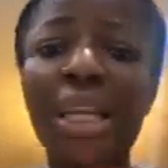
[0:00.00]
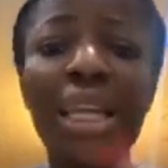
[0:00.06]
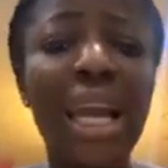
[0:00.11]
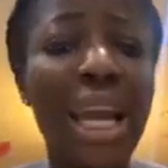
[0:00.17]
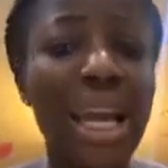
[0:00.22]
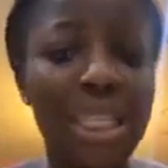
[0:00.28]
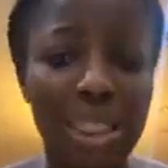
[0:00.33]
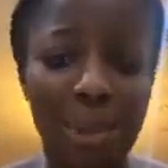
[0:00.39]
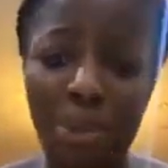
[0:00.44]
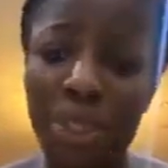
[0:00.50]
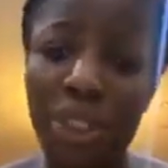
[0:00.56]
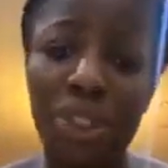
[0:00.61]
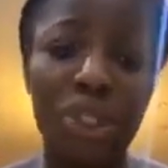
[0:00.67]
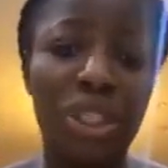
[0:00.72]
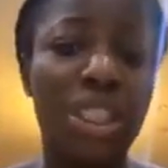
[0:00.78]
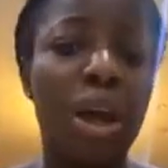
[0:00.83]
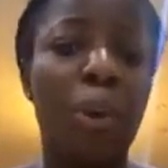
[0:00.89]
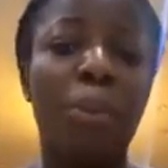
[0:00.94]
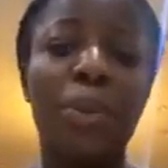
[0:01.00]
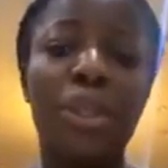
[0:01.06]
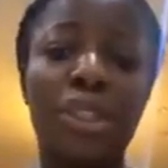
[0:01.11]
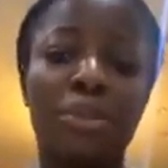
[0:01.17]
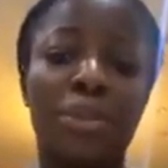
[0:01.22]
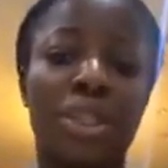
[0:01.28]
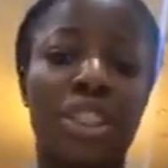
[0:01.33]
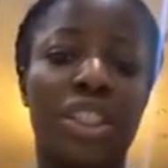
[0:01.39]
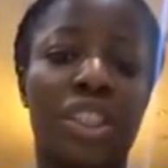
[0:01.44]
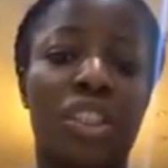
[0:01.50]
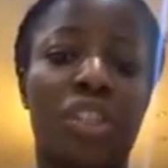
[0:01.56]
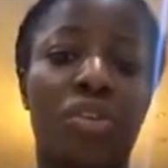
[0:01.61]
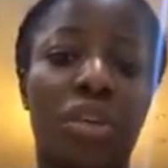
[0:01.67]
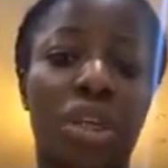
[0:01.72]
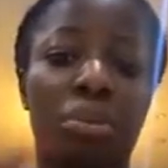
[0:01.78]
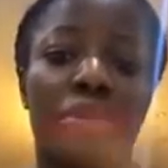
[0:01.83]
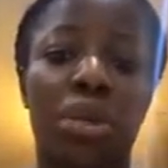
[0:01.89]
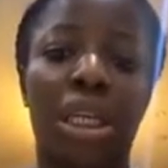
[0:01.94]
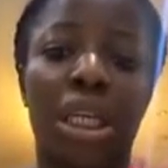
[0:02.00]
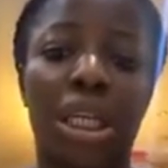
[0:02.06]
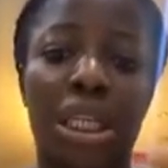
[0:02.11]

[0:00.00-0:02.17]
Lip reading: yes, please just help me to be squeezed.